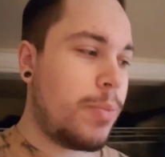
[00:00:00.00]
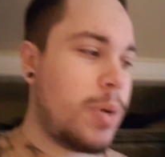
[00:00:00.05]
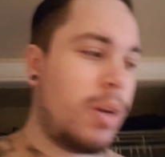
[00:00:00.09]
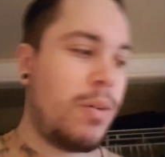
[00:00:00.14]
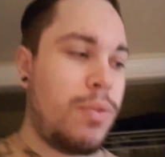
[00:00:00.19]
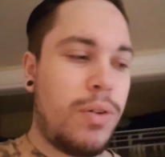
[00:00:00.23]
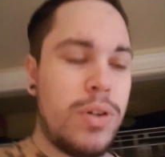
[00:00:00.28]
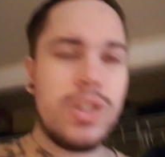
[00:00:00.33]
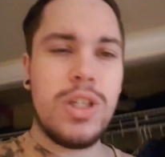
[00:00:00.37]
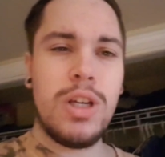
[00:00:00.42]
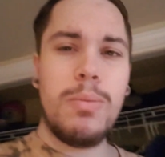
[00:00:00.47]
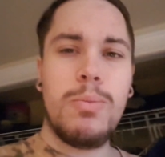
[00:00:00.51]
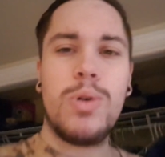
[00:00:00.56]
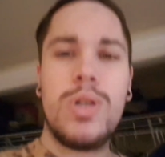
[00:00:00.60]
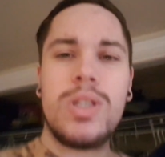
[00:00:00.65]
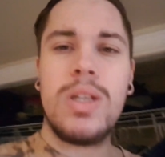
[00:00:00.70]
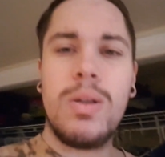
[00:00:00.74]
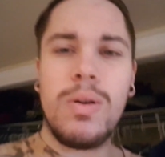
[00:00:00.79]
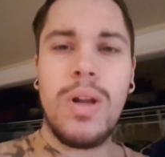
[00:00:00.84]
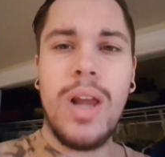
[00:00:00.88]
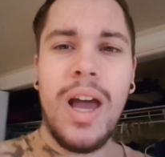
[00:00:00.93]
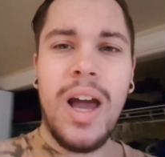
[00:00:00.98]
but if for some
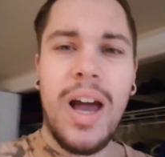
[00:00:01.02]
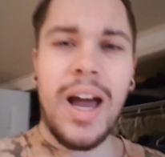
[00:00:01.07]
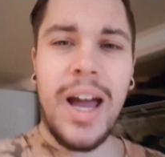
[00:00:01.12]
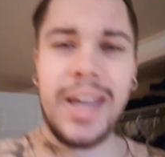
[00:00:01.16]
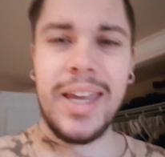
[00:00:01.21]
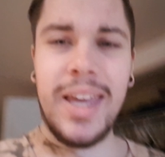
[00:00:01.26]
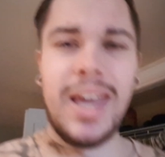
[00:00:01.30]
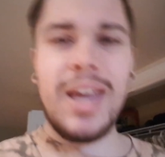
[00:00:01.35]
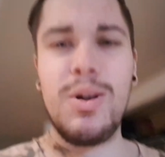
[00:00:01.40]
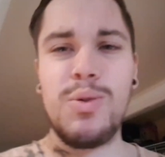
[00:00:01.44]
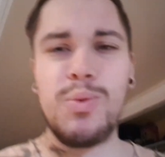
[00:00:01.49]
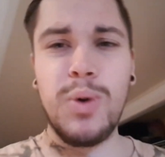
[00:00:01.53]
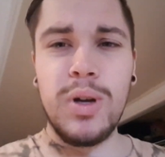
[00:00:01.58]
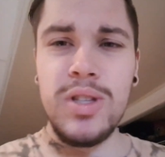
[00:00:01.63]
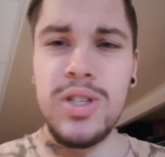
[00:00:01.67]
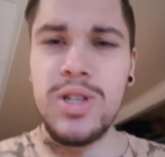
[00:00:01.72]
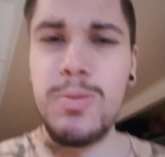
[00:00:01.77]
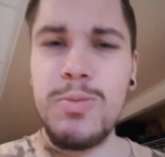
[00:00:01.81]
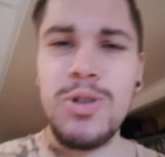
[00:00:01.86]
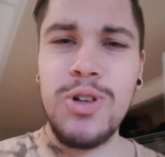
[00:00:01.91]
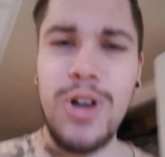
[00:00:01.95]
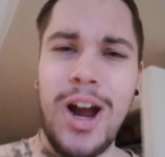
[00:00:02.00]
reason i gain one
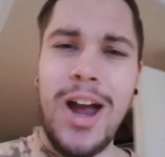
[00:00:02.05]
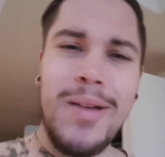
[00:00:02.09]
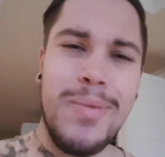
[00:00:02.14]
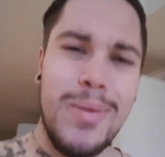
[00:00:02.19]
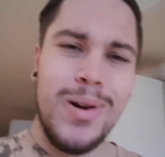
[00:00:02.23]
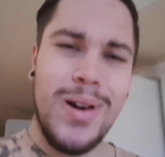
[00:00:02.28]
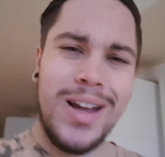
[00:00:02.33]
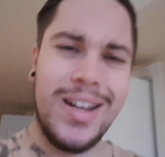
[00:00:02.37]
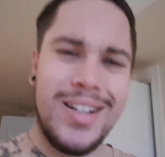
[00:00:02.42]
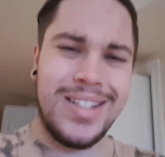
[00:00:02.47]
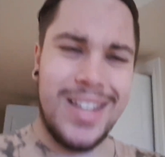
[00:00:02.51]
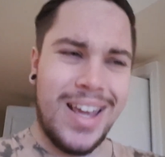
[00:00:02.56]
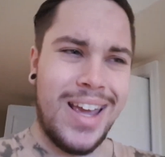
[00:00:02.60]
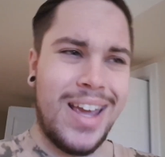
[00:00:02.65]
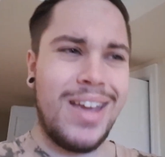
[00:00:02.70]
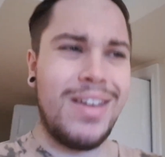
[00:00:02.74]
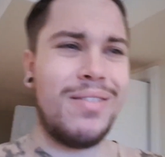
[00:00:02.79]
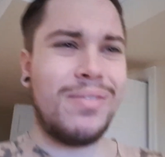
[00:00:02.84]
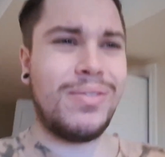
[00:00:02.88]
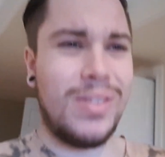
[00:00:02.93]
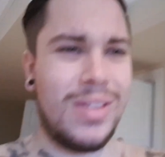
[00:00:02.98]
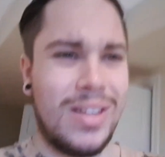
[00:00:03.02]
subscriber a
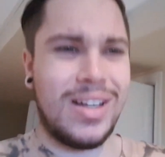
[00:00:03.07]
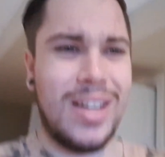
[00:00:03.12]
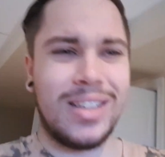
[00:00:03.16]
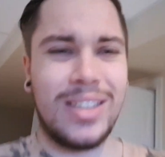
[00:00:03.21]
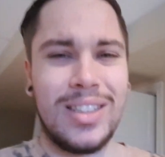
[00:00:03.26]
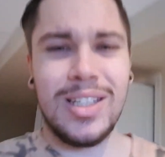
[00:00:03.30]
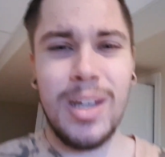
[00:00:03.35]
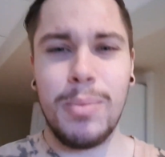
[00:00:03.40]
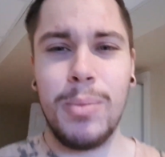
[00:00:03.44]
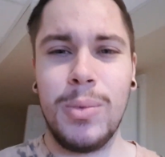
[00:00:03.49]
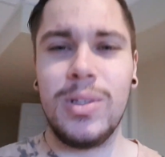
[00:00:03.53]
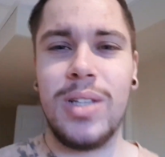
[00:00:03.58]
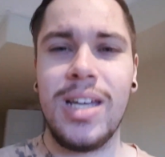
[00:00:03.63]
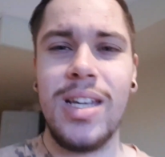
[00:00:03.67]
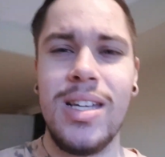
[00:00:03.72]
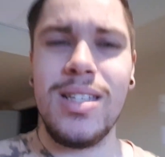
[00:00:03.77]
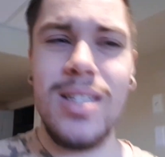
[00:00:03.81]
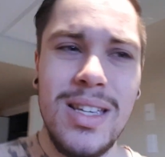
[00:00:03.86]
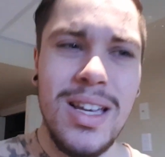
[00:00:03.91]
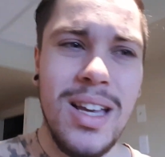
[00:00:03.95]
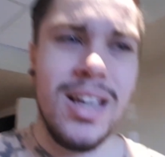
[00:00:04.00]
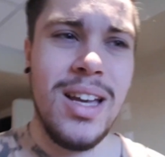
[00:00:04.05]
day for the next couple
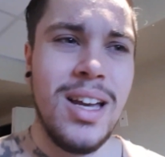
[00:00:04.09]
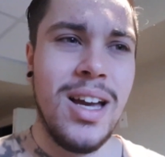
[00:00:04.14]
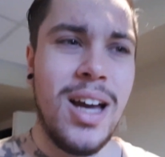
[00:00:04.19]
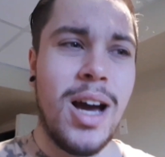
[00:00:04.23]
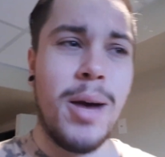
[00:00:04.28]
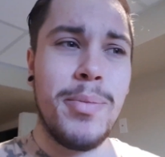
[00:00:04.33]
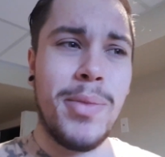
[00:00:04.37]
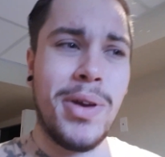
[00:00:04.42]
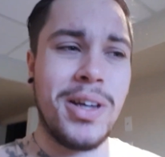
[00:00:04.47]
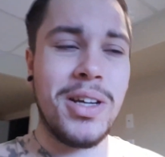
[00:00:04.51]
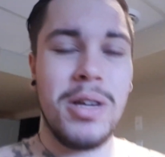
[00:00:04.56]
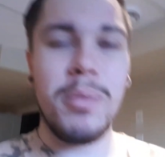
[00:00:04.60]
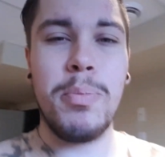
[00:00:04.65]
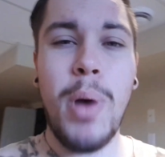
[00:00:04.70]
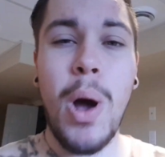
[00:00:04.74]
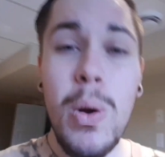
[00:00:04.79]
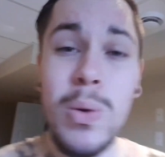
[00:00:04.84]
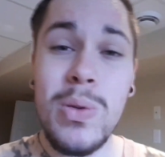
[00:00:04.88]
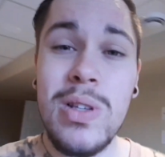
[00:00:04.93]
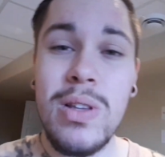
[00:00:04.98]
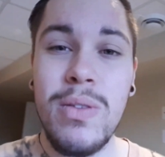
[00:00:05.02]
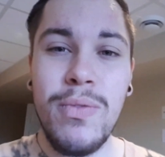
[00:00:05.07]
days i'm not going to
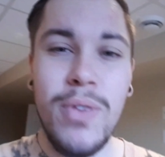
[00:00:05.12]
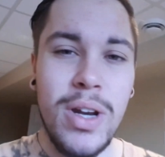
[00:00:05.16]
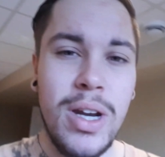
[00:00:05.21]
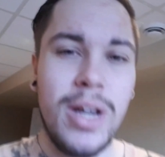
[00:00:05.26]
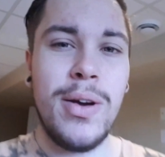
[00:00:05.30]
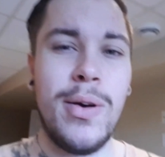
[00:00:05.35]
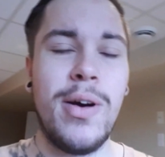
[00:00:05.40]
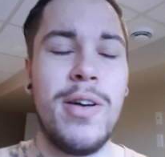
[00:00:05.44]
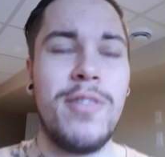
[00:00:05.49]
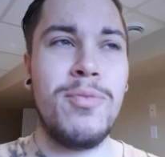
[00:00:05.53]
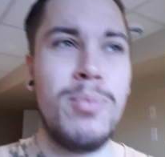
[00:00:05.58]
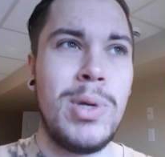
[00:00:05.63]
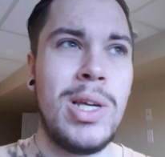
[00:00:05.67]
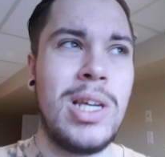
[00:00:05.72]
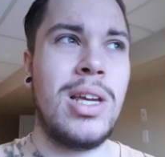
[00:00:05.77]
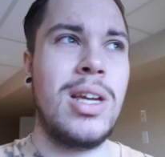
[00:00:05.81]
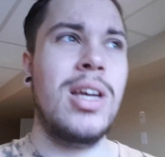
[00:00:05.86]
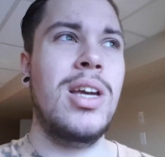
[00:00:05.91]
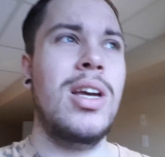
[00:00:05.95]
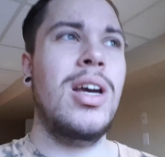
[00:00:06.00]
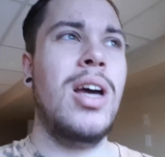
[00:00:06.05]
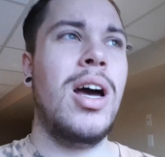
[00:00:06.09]
post a video of
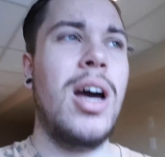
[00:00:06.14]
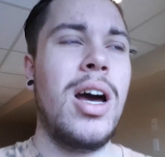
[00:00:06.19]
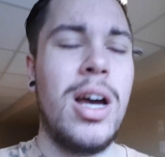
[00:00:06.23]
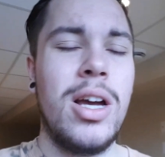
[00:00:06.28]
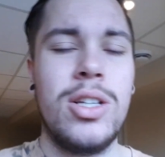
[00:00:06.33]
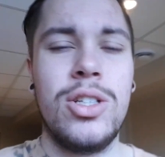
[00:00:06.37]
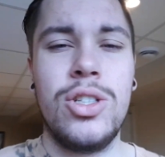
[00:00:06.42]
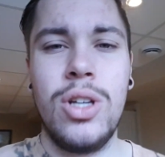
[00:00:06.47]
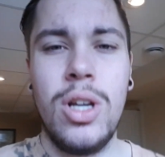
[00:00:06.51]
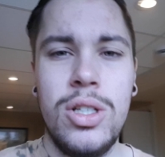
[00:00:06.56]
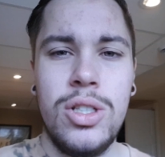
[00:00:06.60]
me uh,